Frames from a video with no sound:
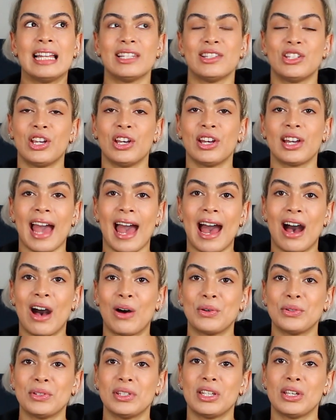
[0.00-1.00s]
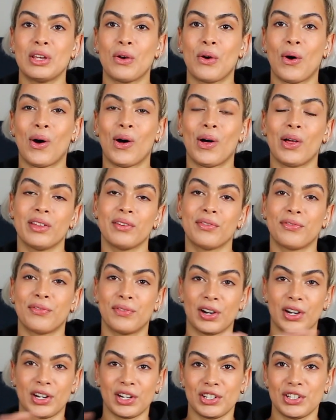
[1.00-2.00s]
took out all the
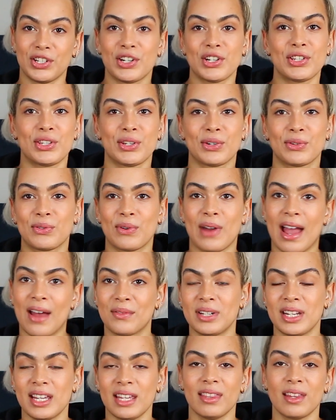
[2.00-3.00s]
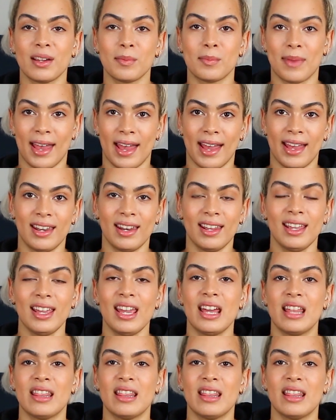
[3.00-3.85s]
furniture surrounding their bed.